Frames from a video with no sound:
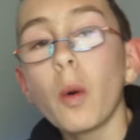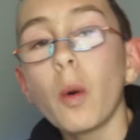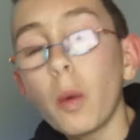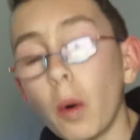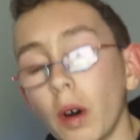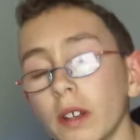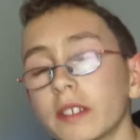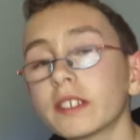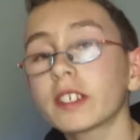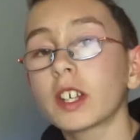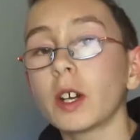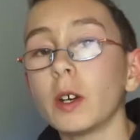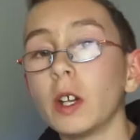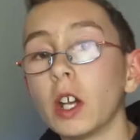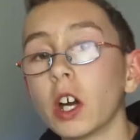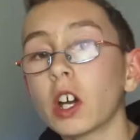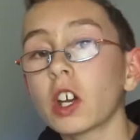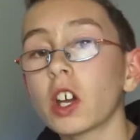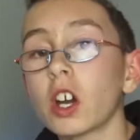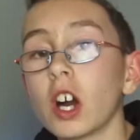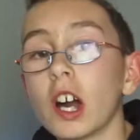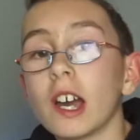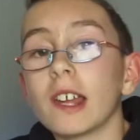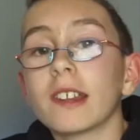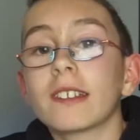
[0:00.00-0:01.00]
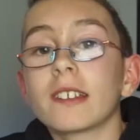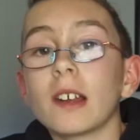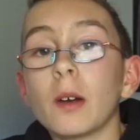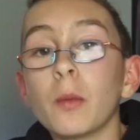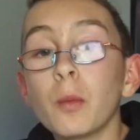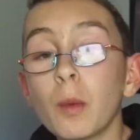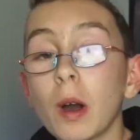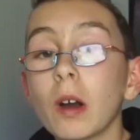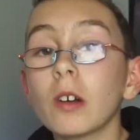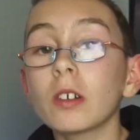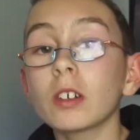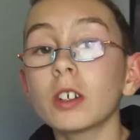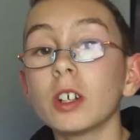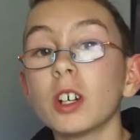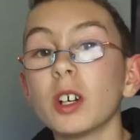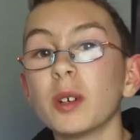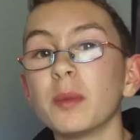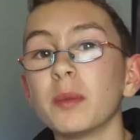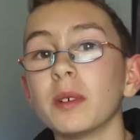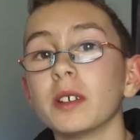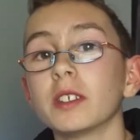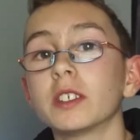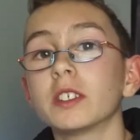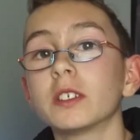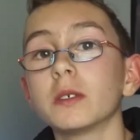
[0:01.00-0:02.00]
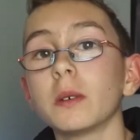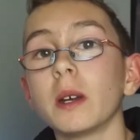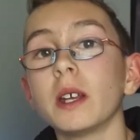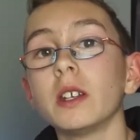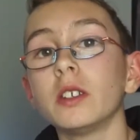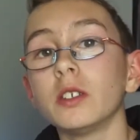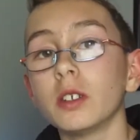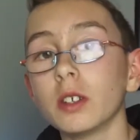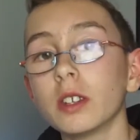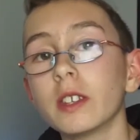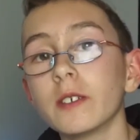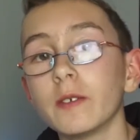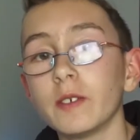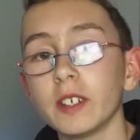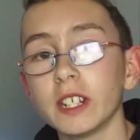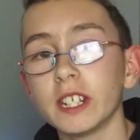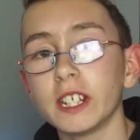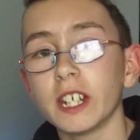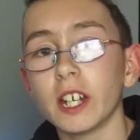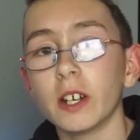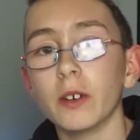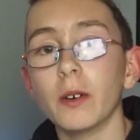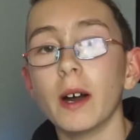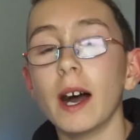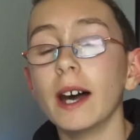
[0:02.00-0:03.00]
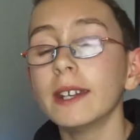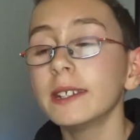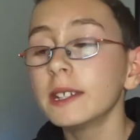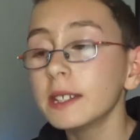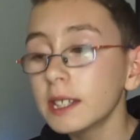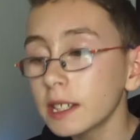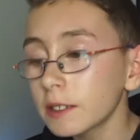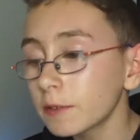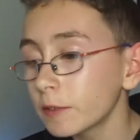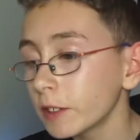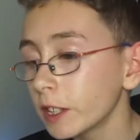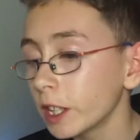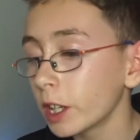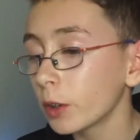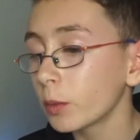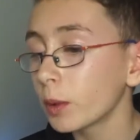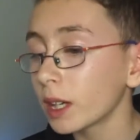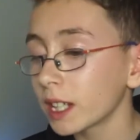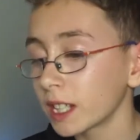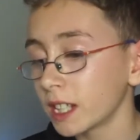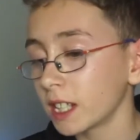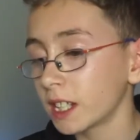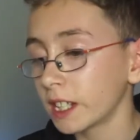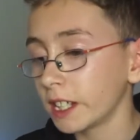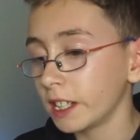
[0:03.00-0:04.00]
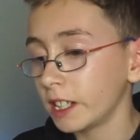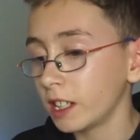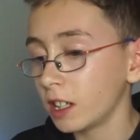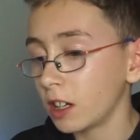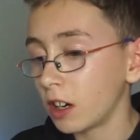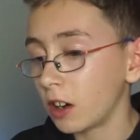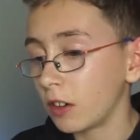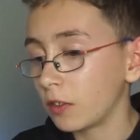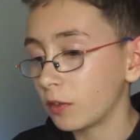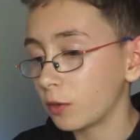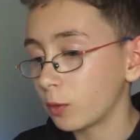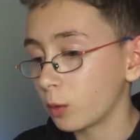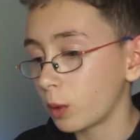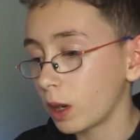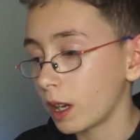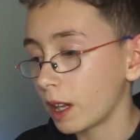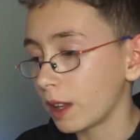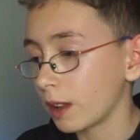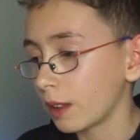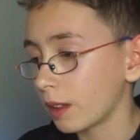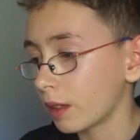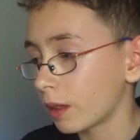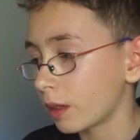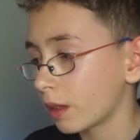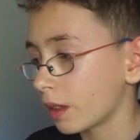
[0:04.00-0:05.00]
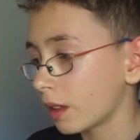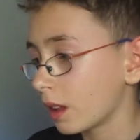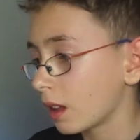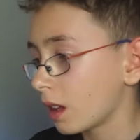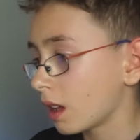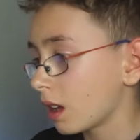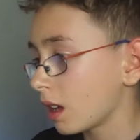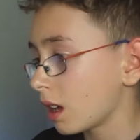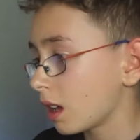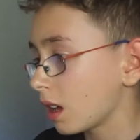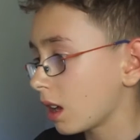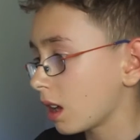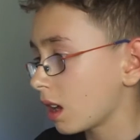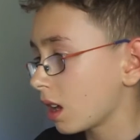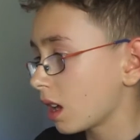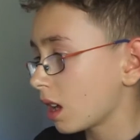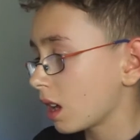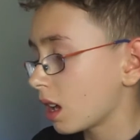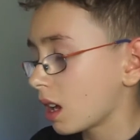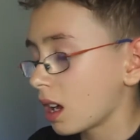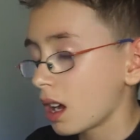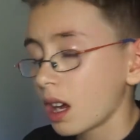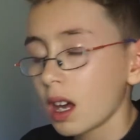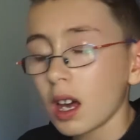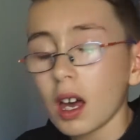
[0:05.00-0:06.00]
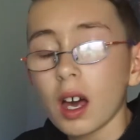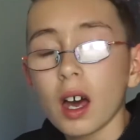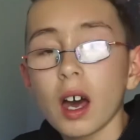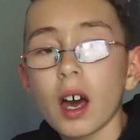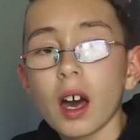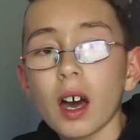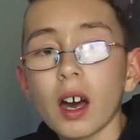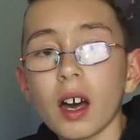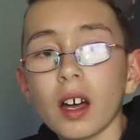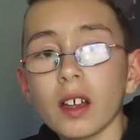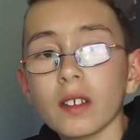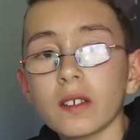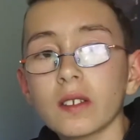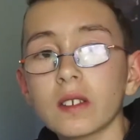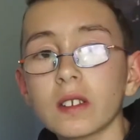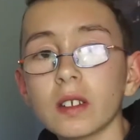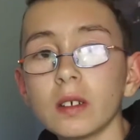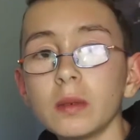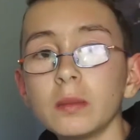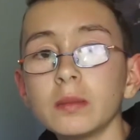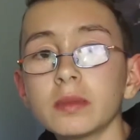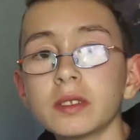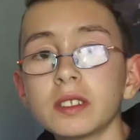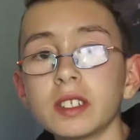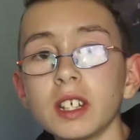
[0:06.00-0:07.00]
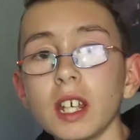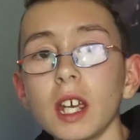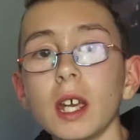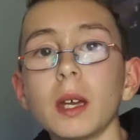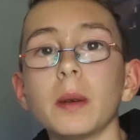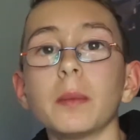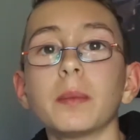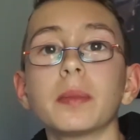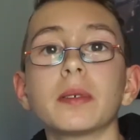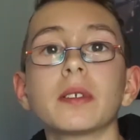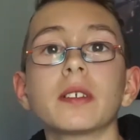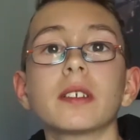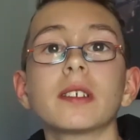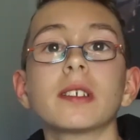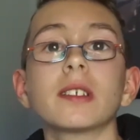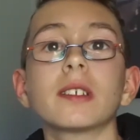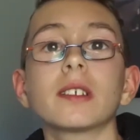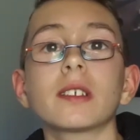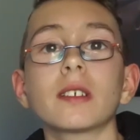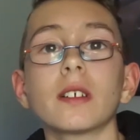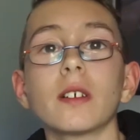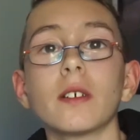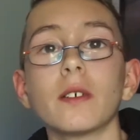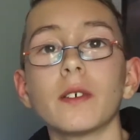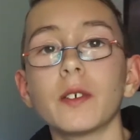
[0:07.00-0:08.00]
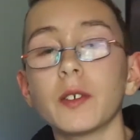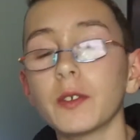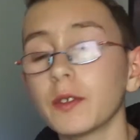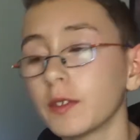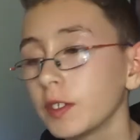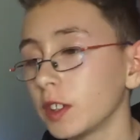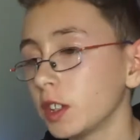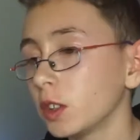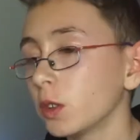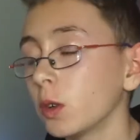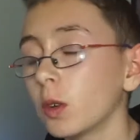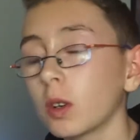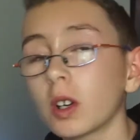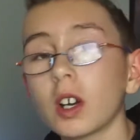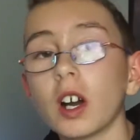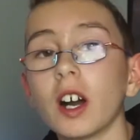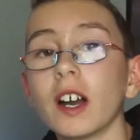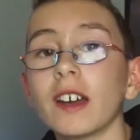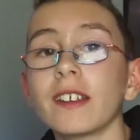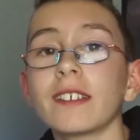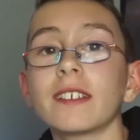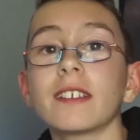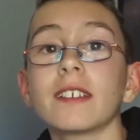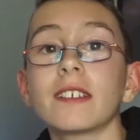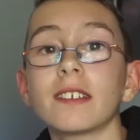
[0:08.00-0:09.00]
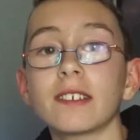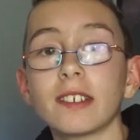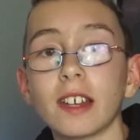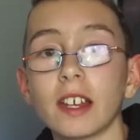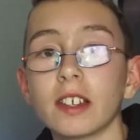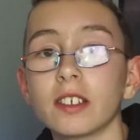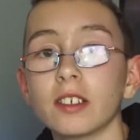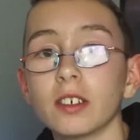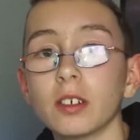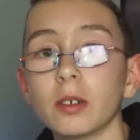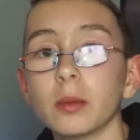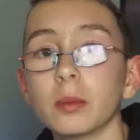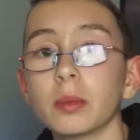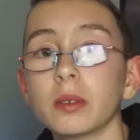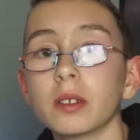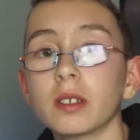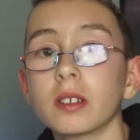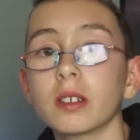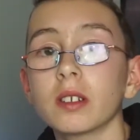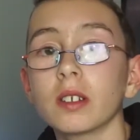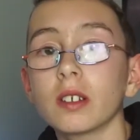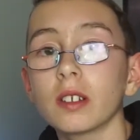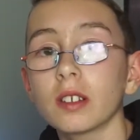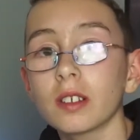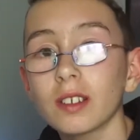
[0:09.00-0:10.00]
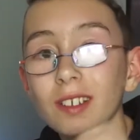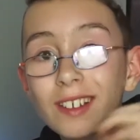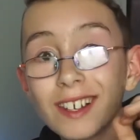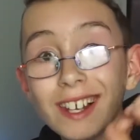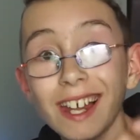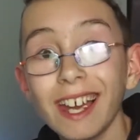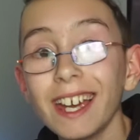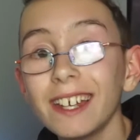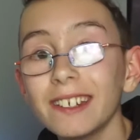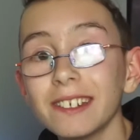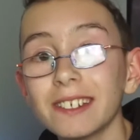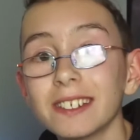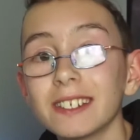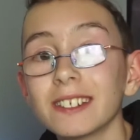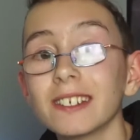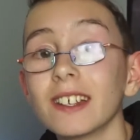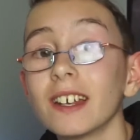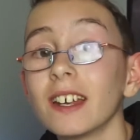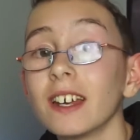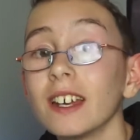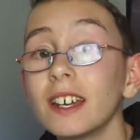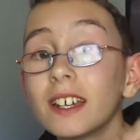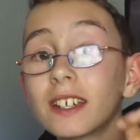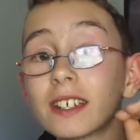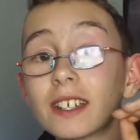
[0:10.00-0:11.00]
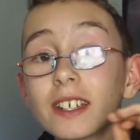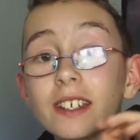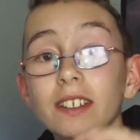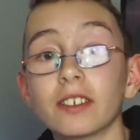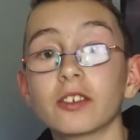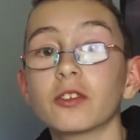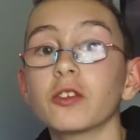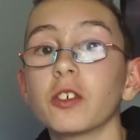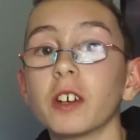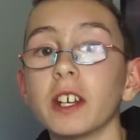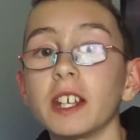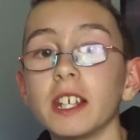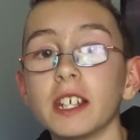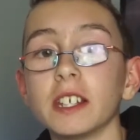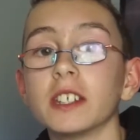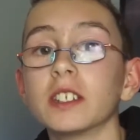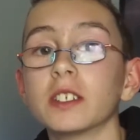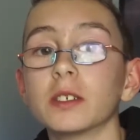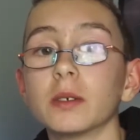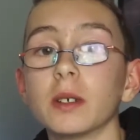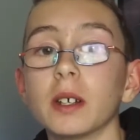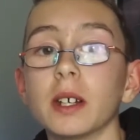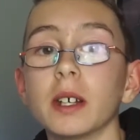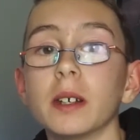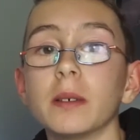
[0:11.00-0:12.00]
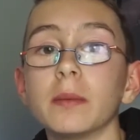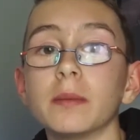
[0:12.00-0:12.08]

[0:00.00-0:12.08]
What's going on, guys, and welcome to another video. And in this video we're kicking it off with some tips for your guys' setups. So let's get straight into it.